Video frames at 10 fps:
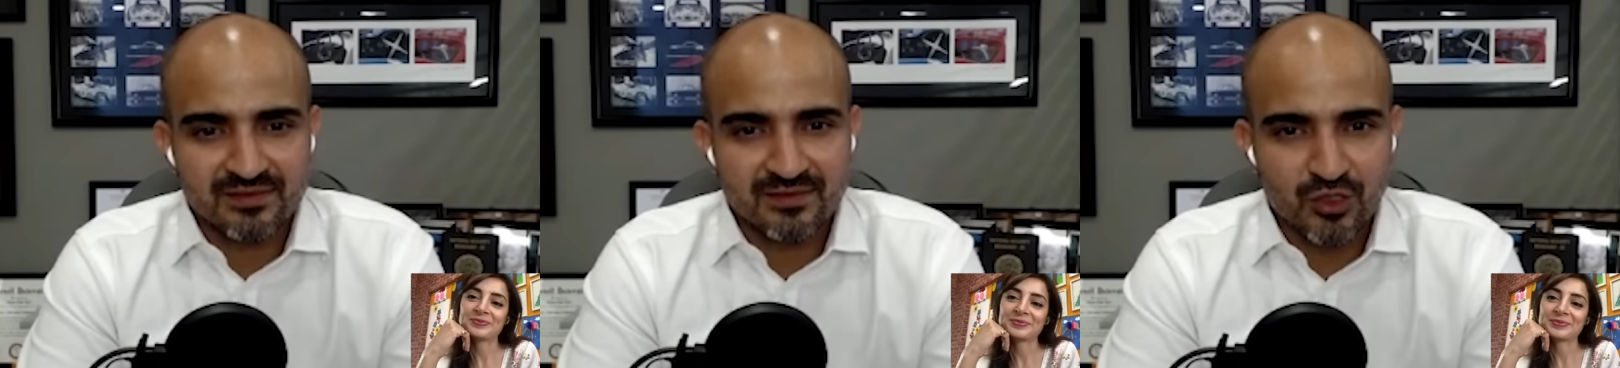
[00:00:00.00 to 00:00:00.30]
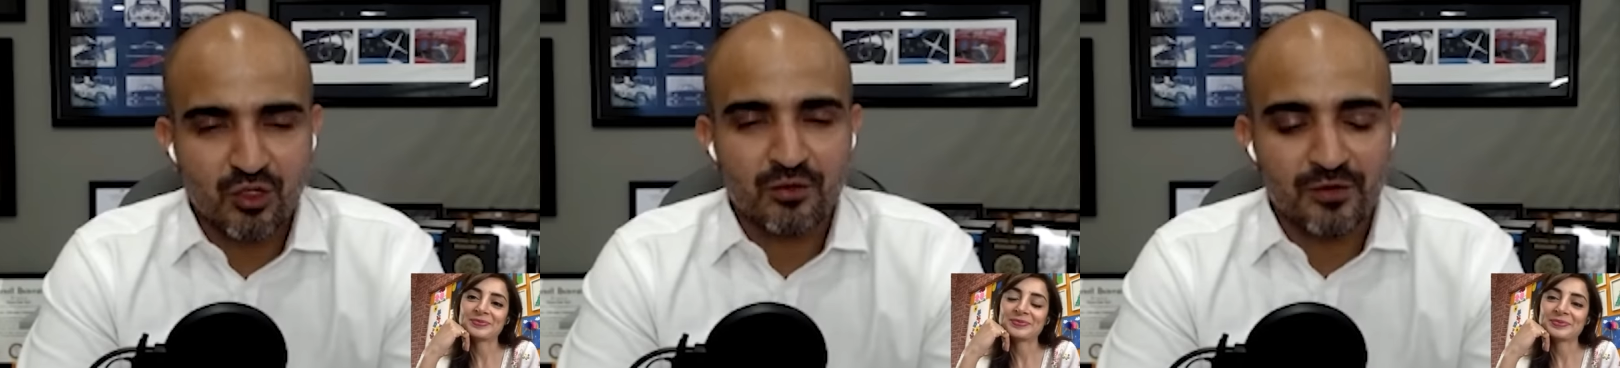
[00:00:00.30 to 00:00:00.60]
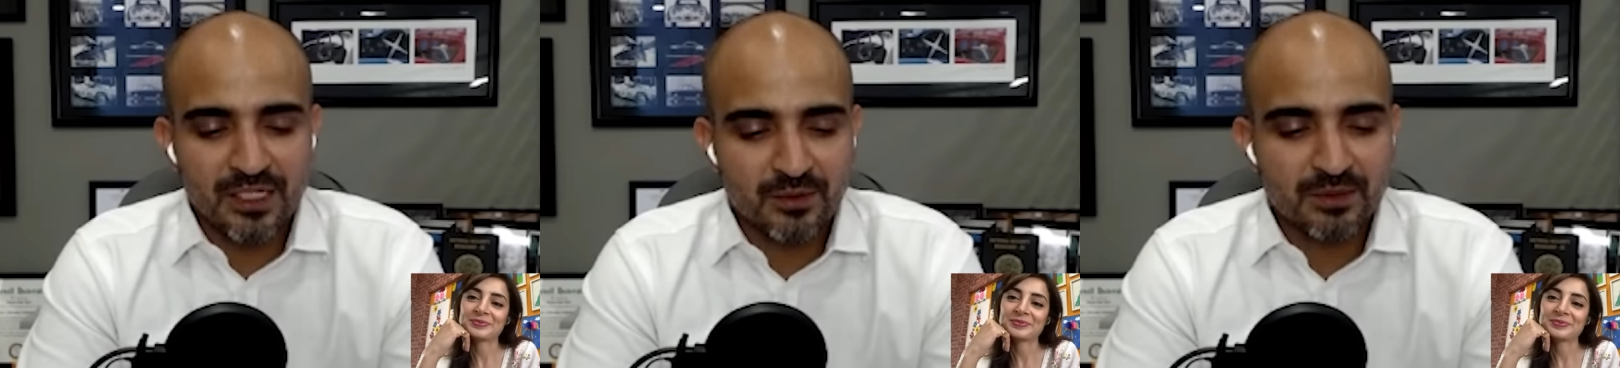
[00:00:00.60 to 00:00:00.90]
Speaker 1: so
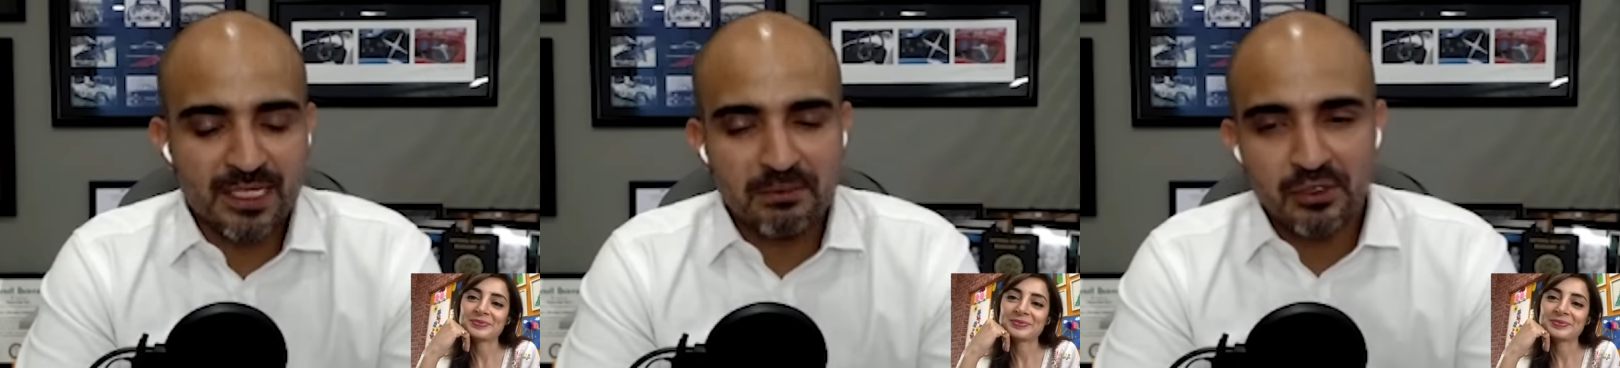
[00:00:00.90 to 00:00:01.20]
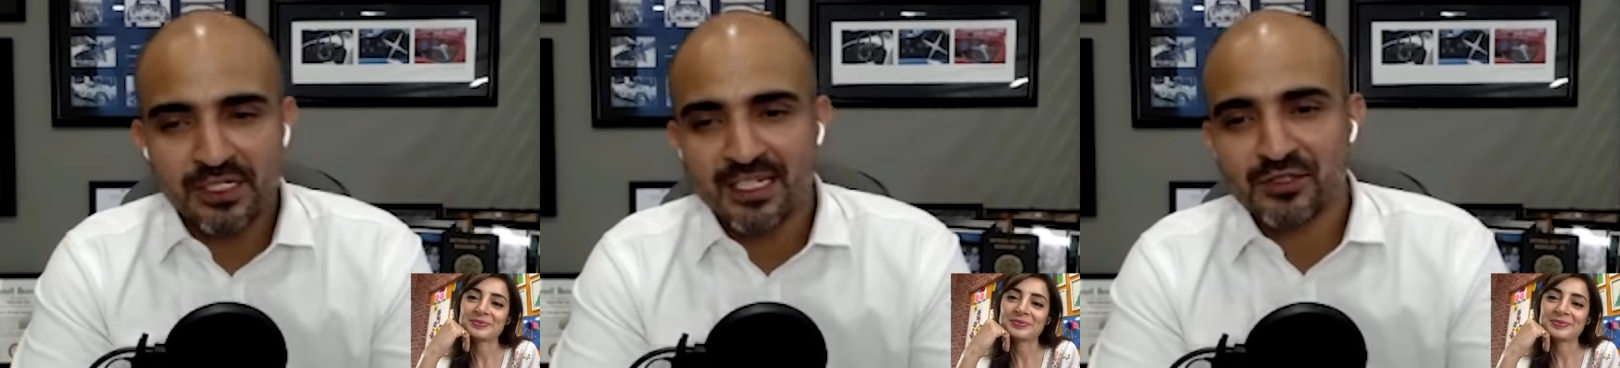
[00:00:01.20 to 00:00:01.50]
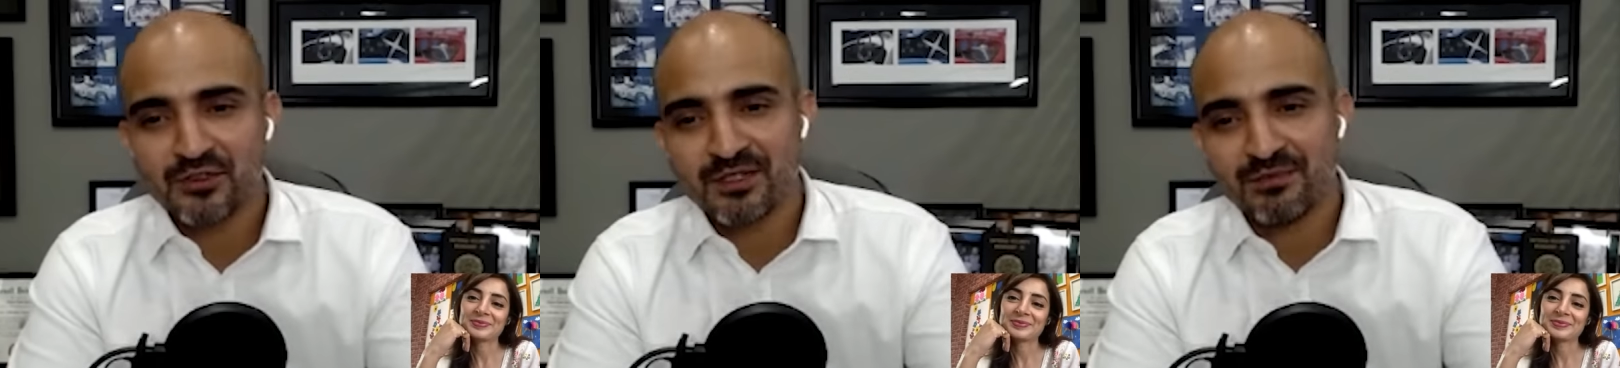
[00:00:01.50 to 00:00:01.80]
hopefully we'll be able to
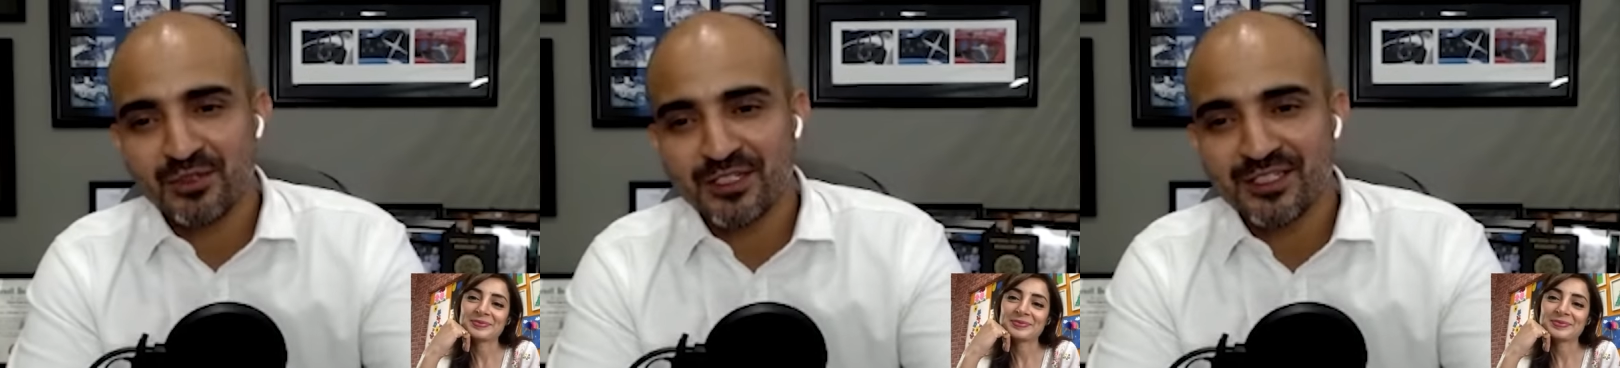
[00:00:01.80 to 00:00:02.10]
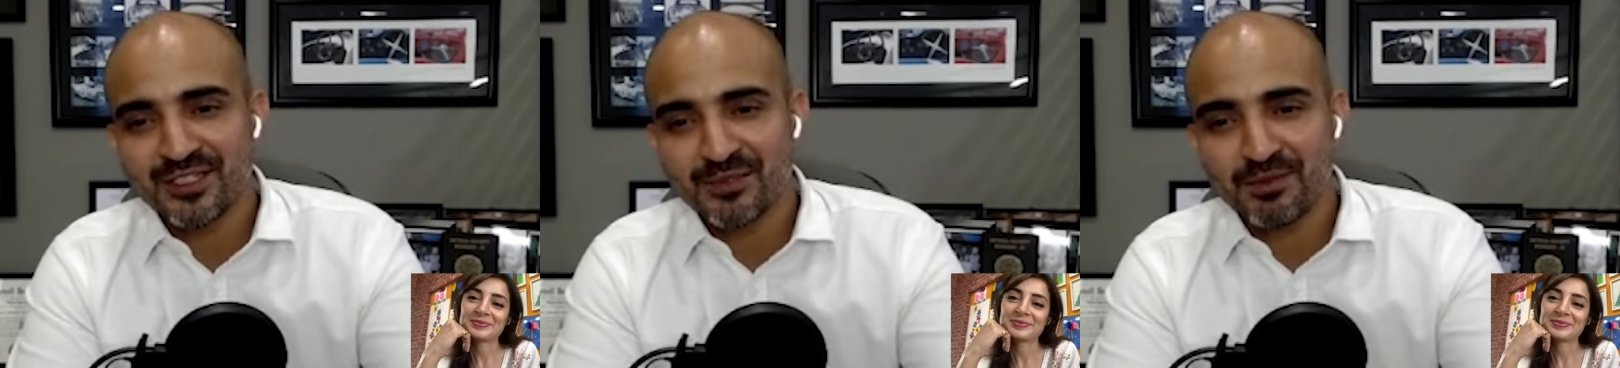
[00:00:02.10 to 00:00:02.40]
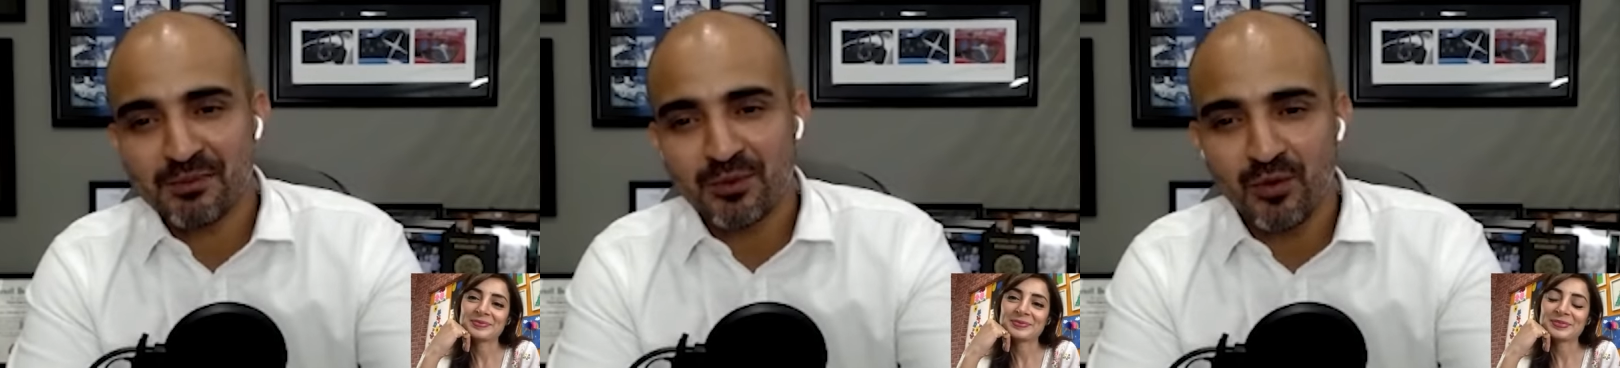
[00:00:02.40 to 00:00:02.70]
get you some donations.
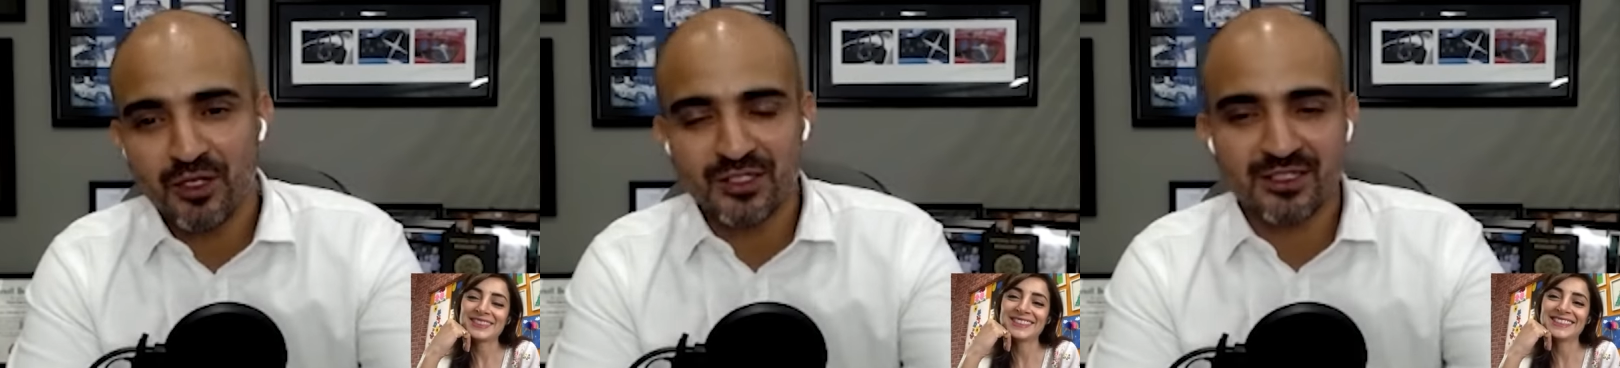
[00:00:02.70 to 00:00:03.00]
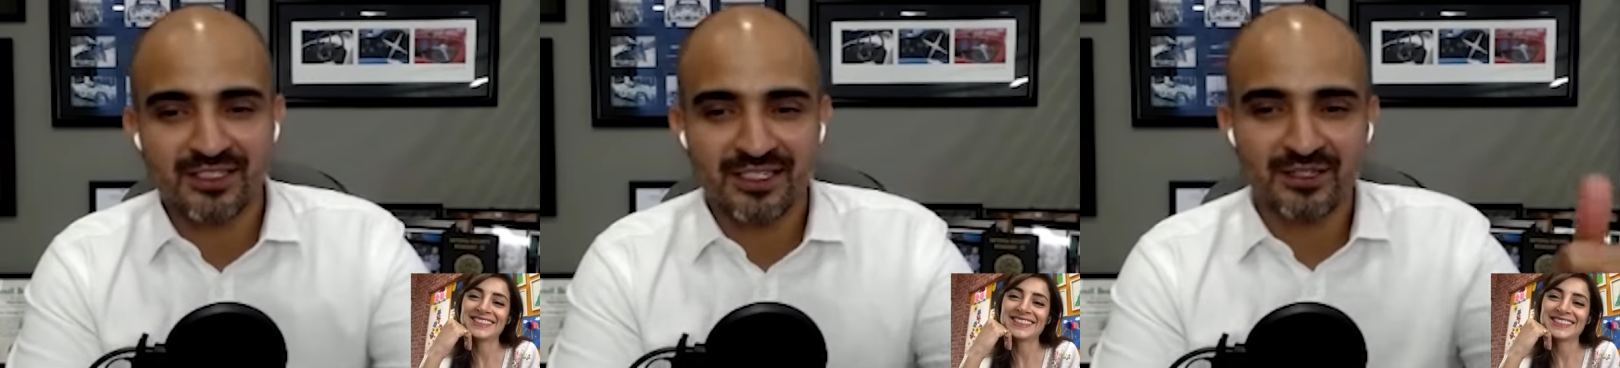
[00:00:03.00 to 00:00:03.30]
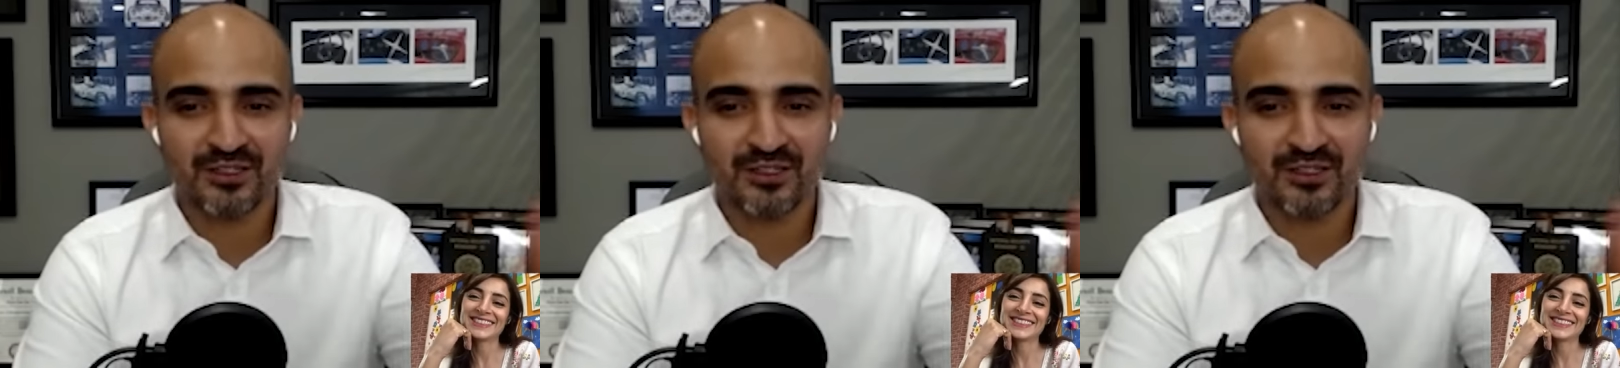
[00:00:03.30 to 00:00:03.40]
People watching this can